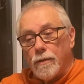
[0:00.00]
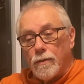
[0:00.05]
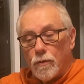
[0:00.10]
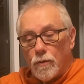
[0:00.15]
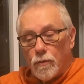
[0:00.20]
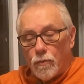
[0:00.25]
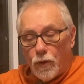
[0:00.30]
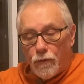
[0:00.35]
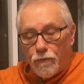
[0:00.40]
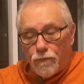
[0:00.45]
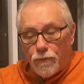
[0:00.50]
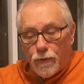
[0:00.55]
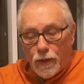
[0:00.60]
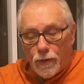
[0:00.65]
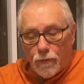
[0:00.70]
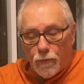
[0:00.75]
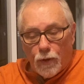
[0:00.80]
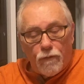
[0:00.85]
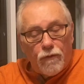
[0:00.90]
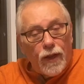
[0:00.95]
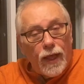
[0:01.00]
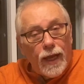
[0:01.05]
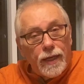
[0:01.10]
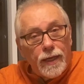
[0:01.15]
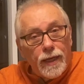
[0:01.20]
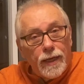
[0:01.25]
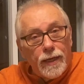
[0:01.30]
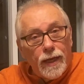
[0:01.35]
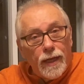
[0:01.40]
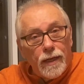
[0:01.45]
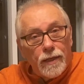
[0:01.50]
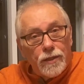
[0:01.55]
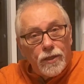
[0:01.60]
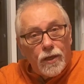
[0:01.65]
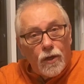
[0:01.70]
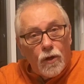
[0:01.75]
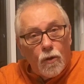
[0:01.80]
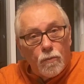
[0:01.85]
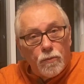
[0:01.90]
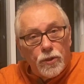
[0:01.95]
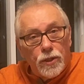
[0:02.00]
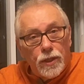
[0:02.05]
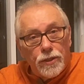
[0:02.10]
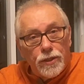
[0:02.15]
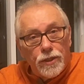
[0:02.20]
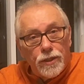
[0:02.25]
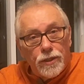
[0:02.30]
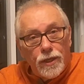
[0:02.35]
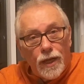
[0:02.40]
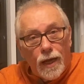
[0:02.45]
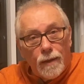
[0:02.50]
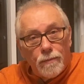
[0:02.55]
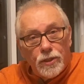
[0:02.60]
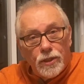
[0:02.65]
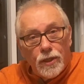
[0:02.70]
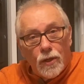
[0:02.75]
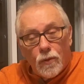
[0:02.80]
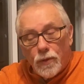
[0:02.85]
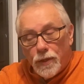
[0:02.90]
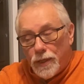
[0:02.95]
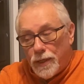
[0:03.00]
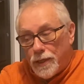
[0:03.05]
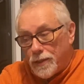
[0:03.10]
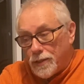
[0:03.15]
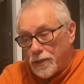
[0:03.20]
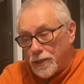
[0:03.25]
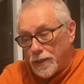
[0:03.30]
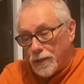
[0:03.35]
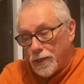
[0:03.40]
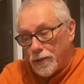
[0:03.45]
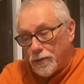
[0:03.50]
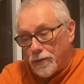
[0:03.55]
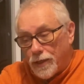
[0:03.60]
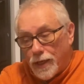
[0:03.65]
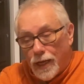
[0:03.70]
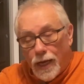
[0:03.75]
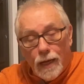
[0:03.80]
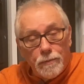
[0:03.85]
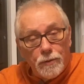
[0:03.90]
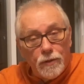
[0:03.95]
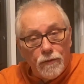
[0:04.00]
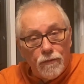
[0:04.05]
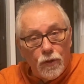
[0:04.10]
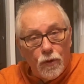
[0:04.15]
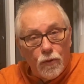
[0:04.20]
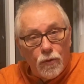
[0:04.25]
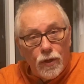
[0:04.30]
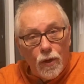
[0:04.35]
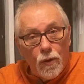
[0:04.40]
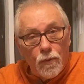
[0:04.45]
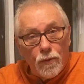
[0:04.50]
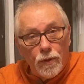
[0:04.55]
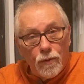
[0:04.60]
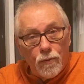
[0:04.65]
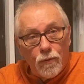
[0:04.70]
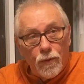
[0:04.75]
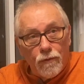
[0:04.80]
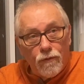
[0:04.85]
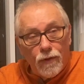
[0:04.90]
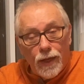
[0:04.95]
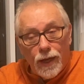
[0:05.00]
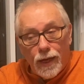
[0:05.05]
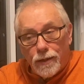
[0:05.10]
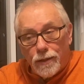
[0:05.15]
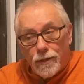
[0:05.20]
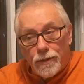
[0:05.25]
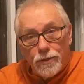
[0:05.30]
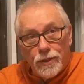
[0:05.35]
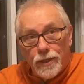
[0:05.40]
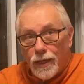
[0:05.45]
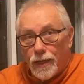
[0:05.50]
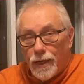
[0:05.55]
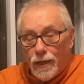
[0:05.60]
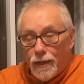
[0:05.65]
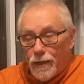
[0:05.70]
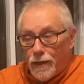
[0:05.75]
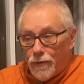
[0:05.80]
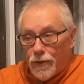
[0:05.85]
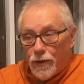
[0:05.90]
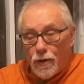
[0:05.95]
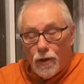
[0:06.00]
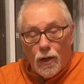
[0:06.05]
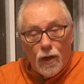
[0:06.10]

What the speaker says: reflecting telescopes such as Dobsonians and other types of Newtonian reflectors, they're